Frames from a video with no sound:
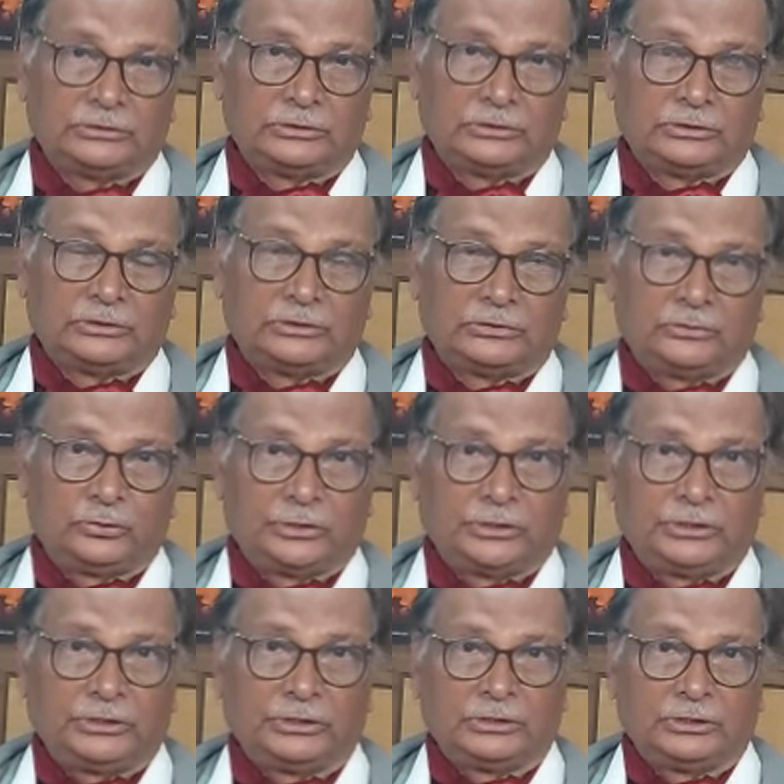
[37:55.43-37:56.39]
Today,
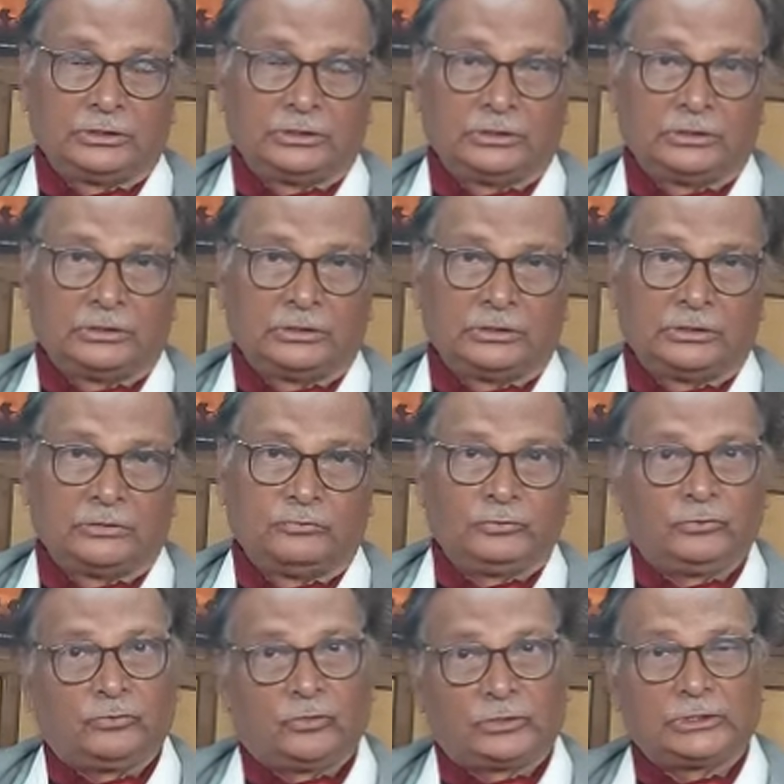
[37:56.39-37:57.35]
we've
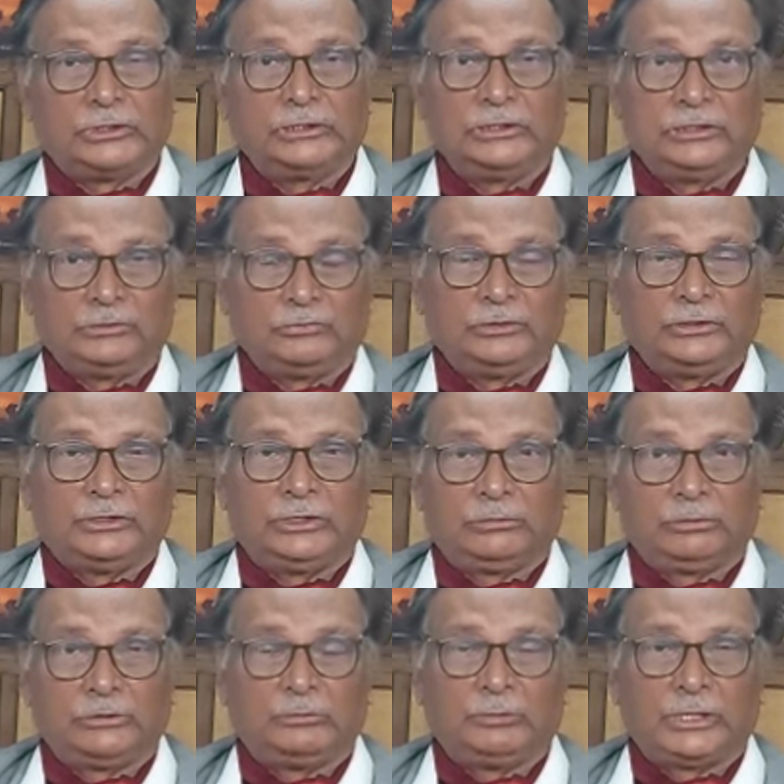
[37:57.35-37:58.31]
got an equally able
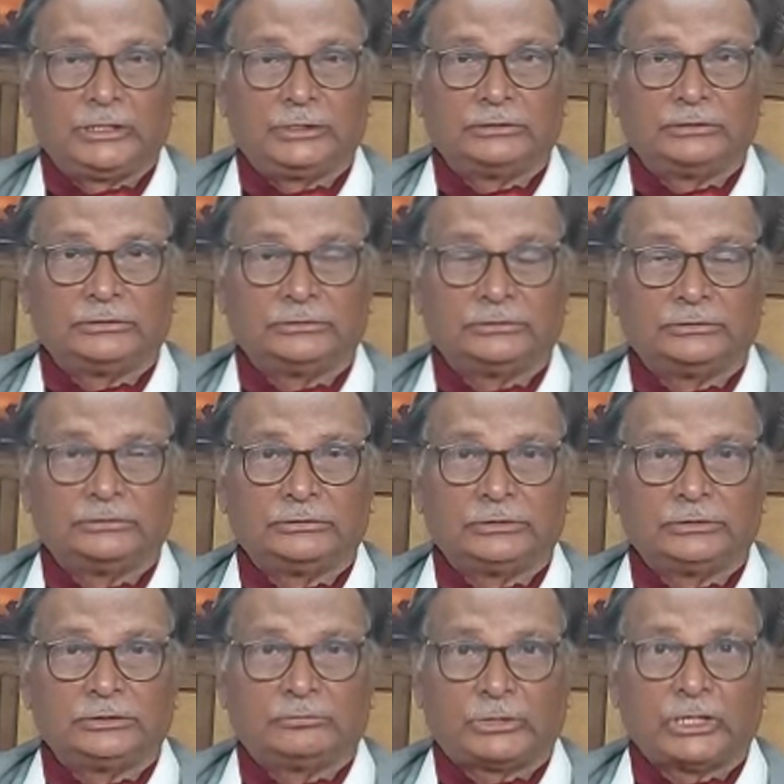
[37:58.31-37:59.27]
man,
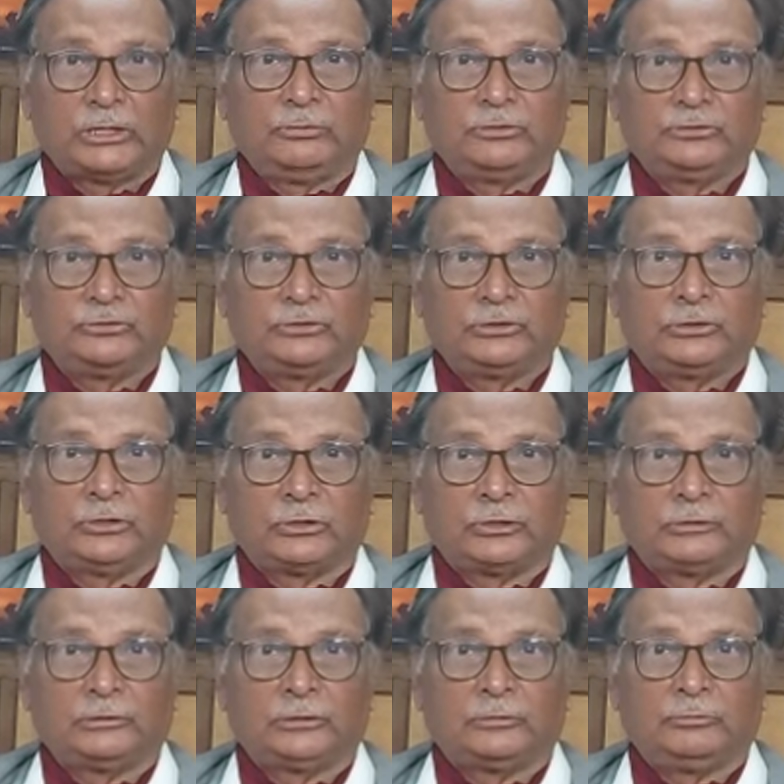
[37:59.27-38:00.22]
Prime Minister
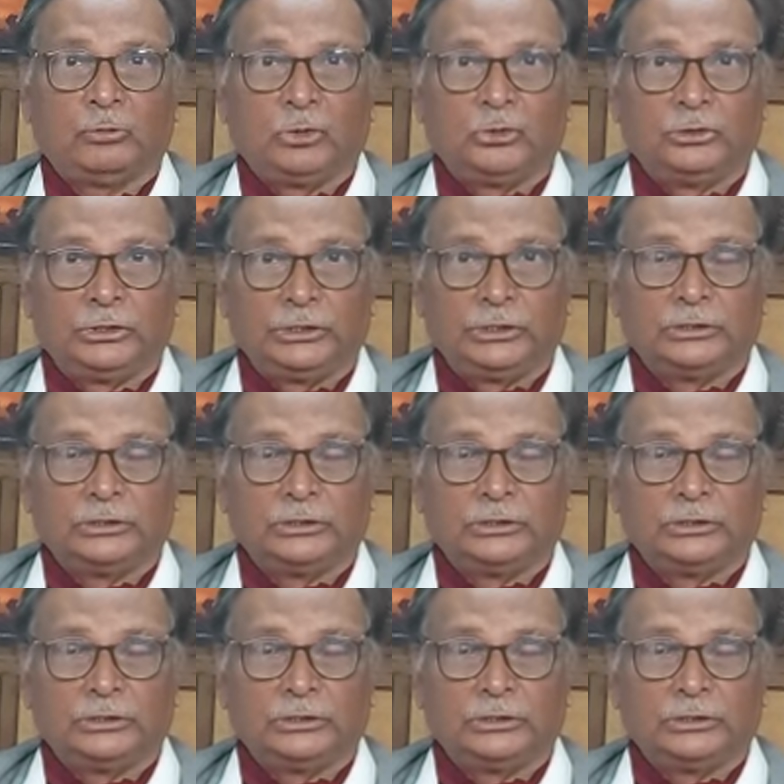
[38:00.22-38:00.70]
Narendra Modi.